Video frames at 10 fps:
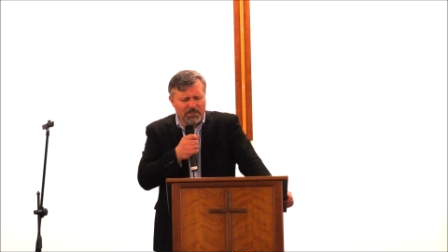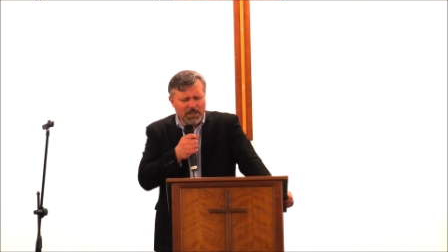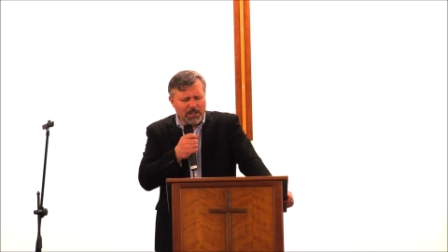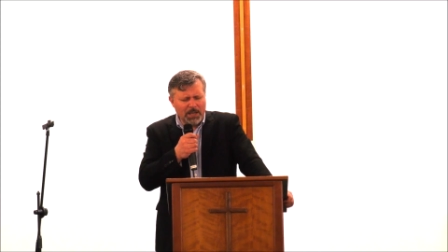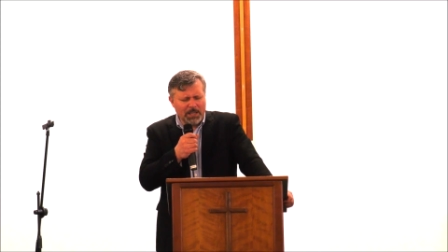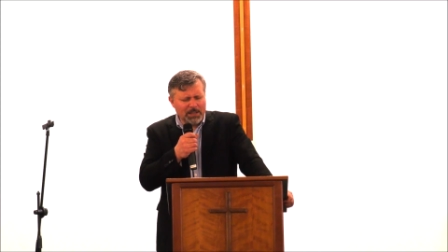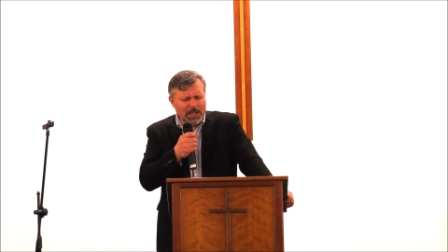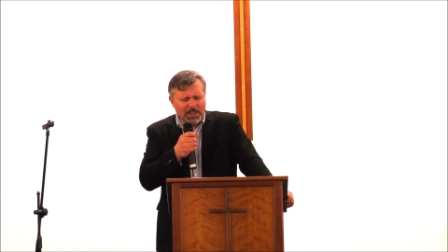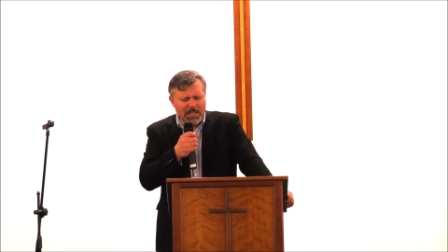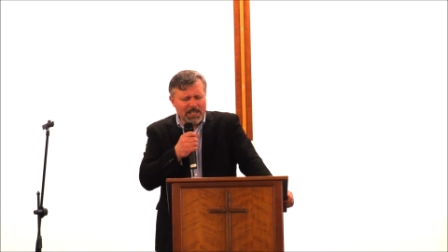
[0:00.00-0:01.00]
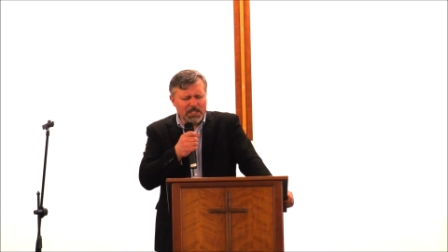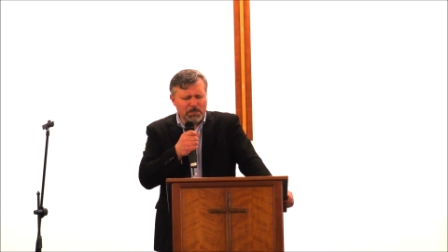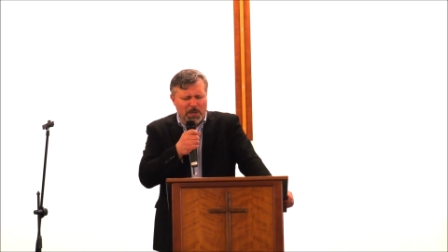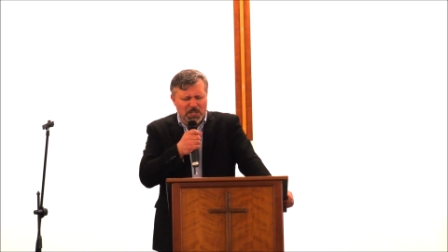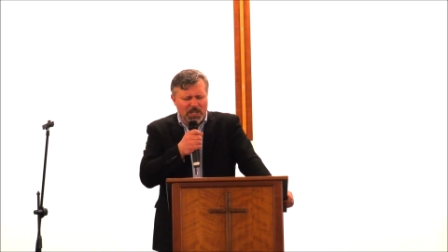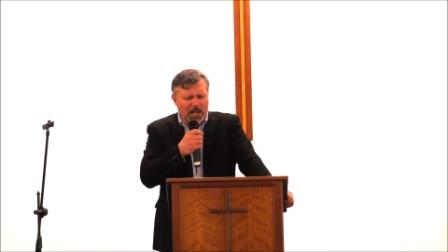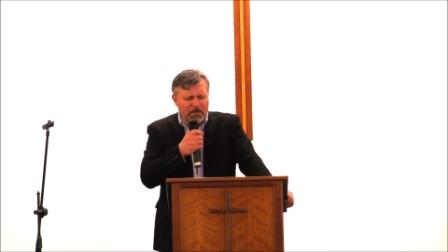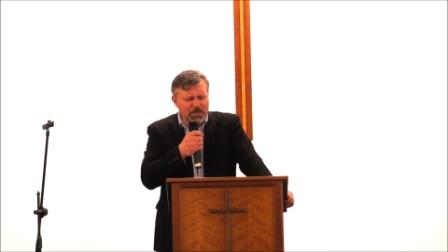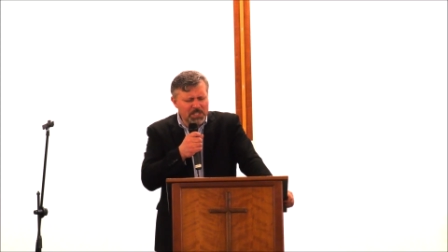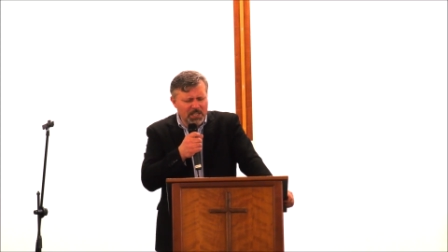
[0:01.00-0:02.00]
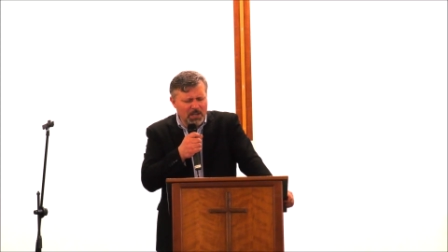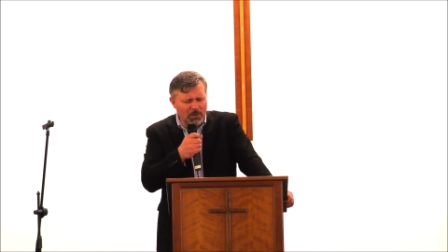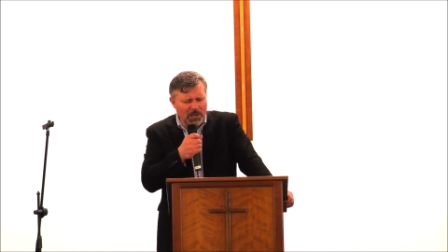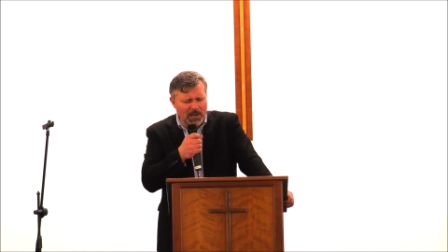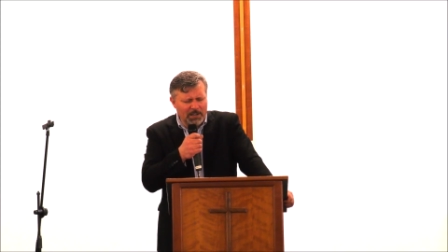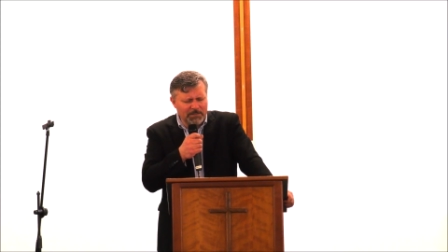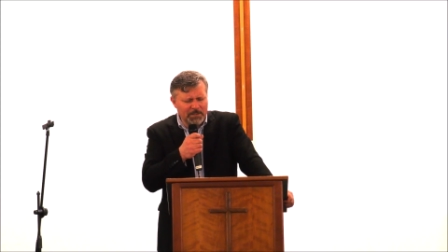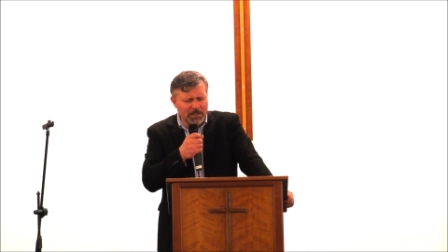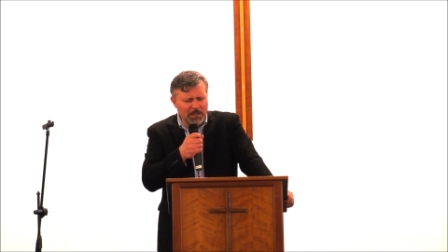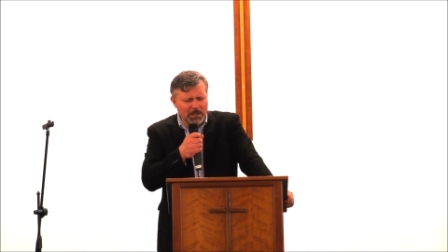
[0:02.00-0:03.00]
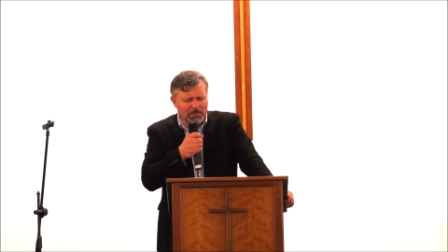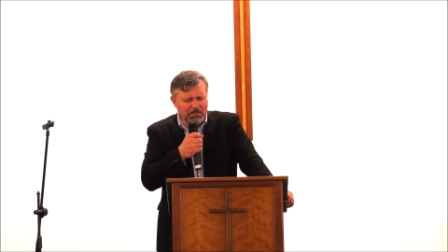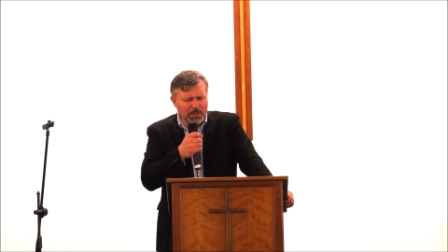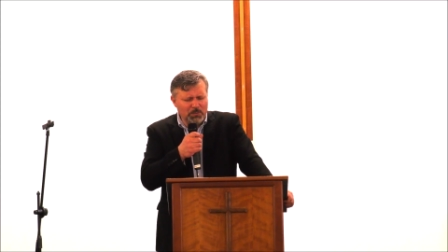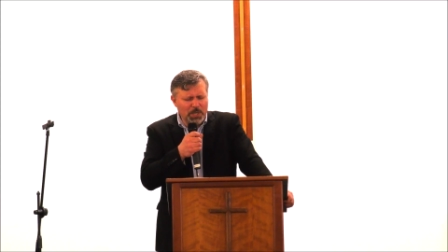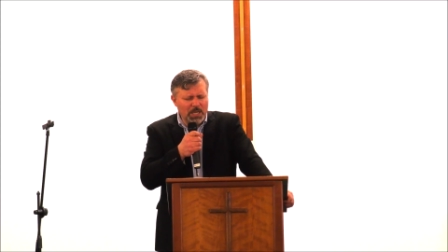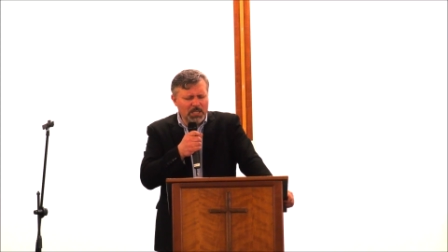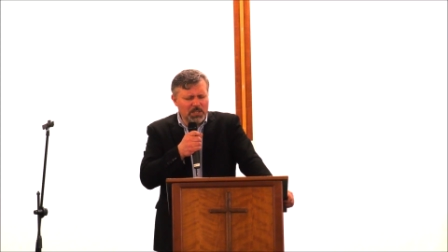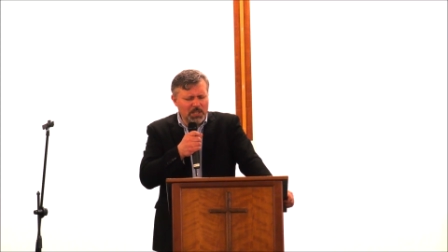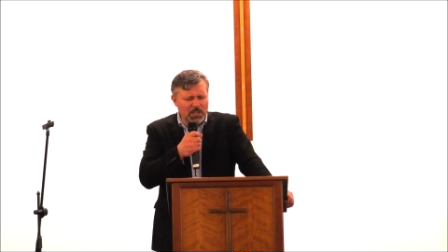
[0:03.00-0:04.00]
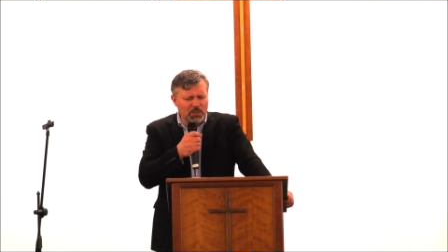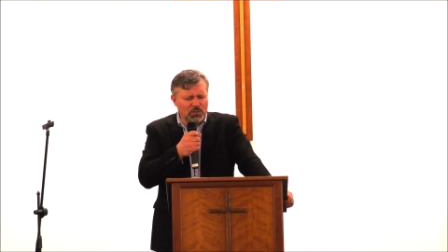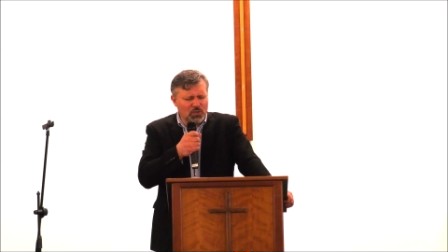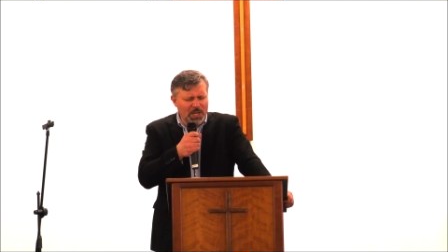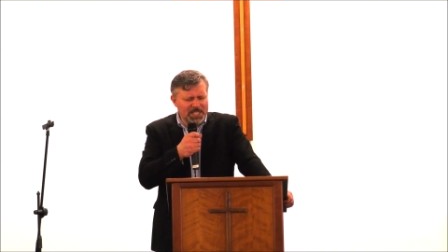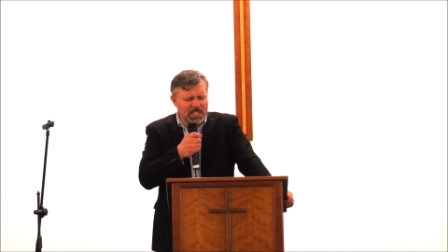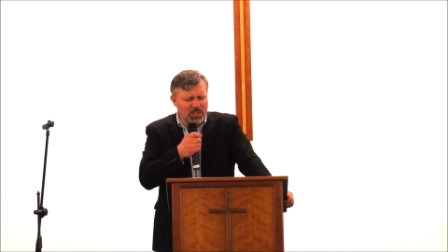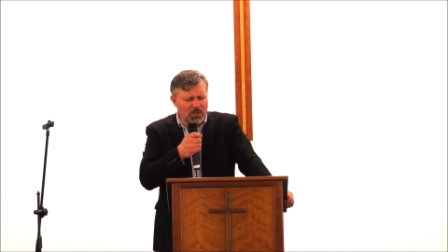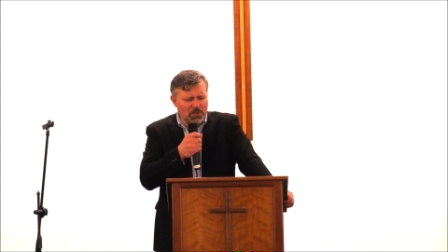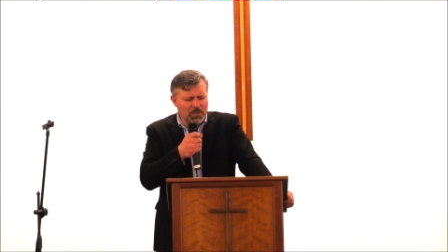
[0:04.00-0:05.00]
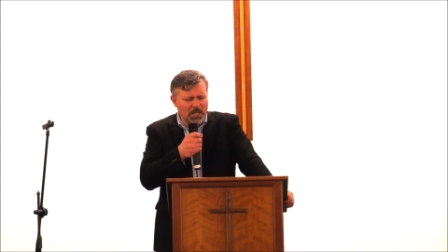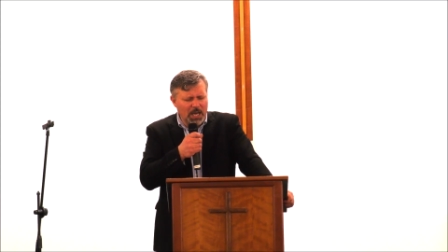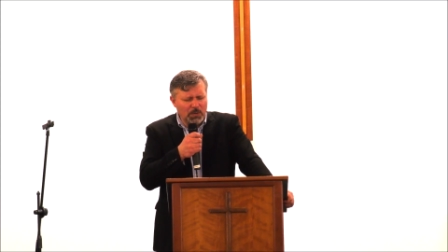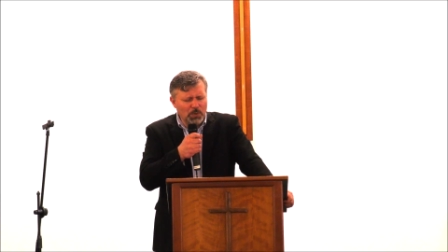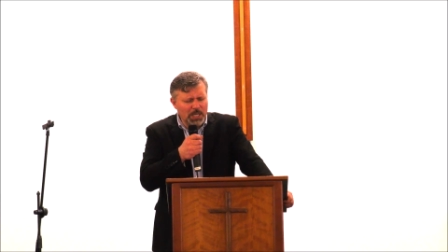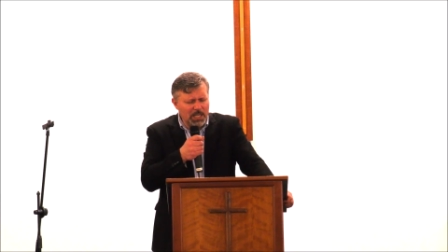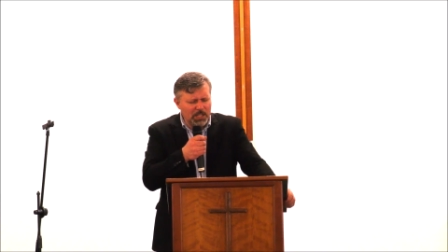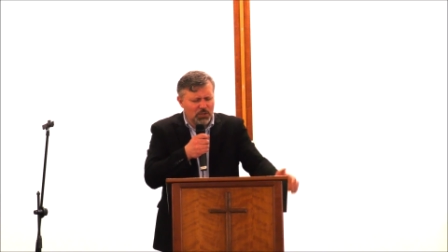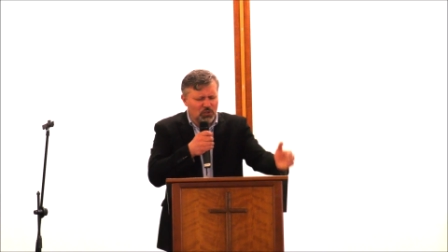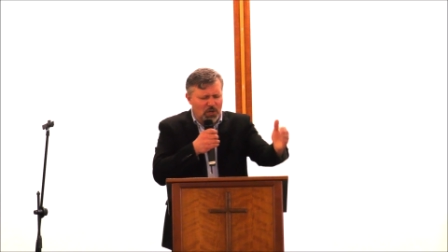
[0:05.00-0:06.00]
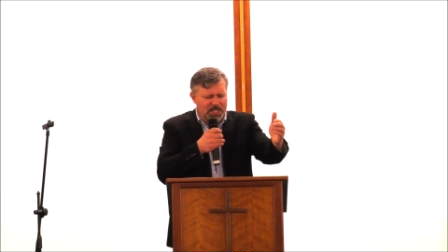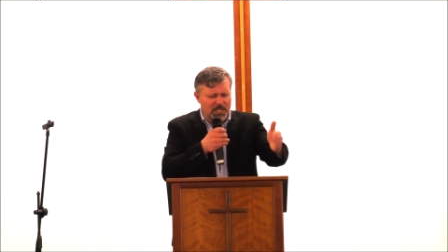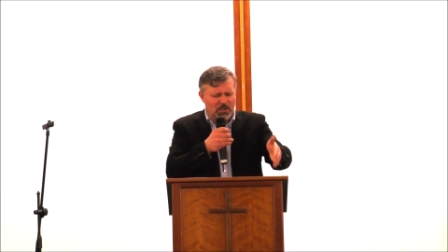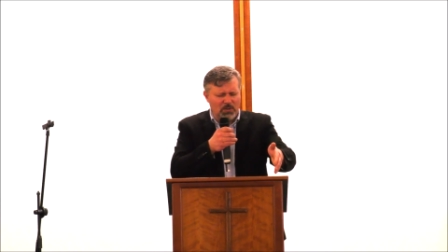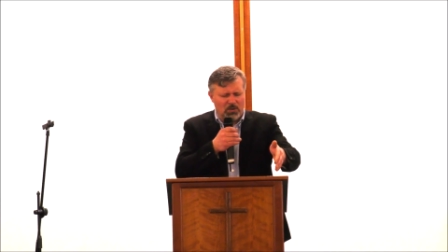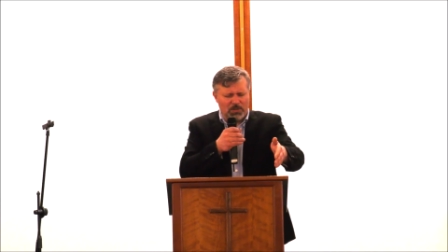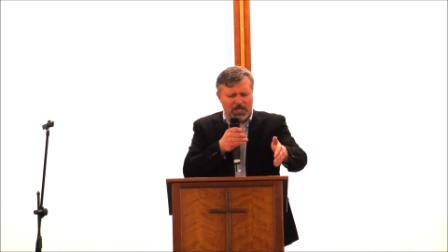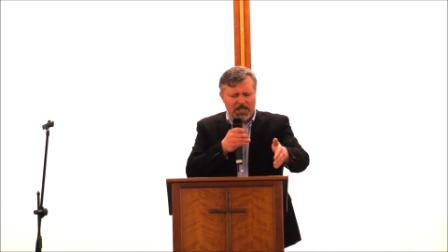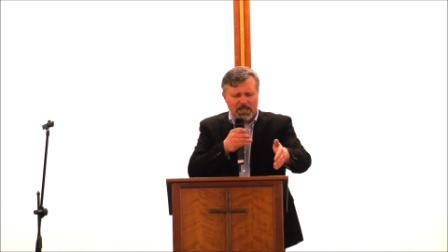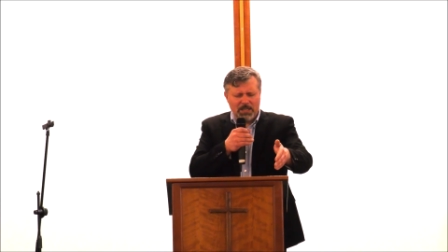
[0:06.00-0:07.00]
feel like nothing special happens in our life, but we continue to trust in you, and we need to trust in you, Lord.